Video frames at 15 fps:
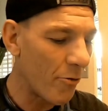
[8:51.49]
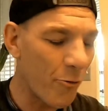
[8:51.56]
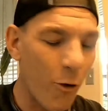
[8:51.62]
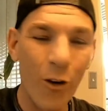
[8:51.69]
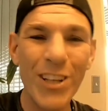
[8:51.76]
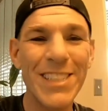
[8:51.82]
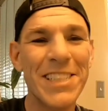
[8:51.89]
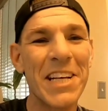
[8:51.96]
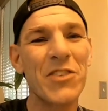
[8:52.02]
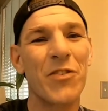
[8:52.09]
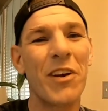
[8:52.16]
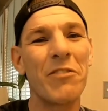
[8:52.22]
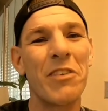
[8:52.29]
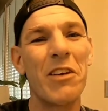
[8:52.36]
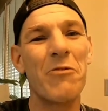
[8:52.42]

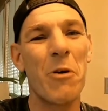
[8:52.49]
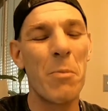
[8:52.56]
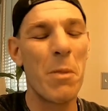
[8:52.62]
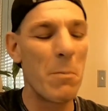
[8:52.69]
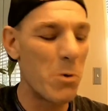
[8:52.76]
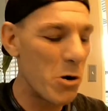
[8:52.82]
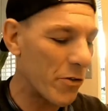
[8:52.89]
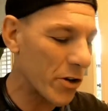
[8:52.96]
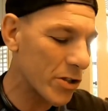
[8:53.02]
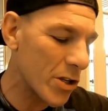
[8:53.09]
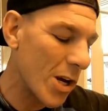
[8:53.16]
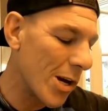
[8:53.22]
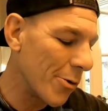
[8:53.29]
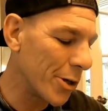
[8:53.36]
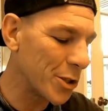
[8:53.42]
46.50 from the movers,
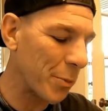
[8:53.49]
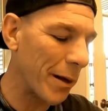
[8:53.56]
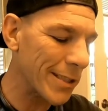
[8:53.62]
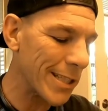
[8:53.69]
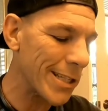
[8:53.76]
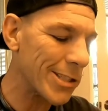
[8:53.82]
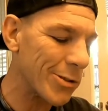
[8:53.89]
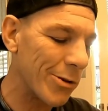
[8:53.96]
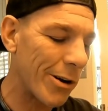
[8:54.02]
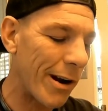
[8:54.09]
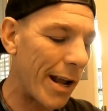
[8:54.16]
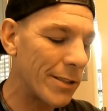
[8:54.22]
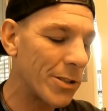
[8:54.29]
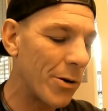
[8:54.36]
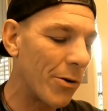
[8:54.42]
which brings us to a
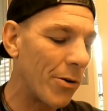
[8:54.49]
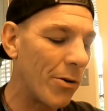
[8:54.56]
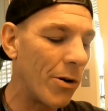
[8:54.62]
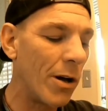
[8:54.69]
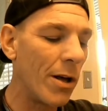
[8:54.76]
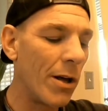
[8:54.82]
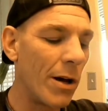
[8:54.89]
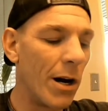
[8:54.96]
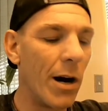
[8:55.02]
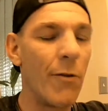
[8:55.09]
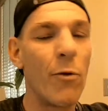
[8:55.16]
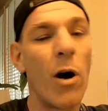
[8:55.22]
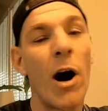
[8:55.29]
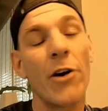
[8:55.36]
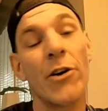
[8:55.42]
grand total of
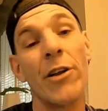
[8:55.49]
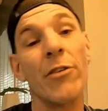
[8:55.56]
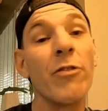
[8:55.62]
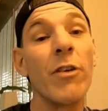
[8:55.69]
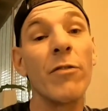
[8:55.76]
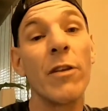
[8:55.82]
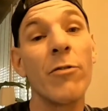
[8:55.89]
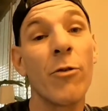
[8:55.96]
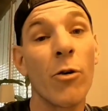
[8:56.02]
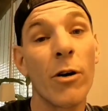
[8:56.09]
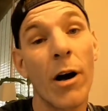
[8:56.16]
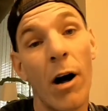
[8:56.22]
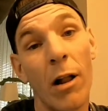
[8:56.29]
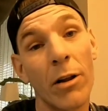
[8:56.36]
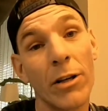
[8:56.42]

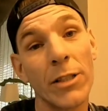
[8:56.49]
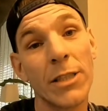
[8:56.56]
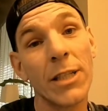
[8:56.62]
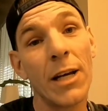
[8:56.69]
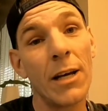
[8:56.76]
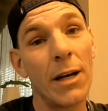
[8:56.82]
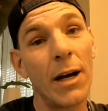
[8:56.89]
$154,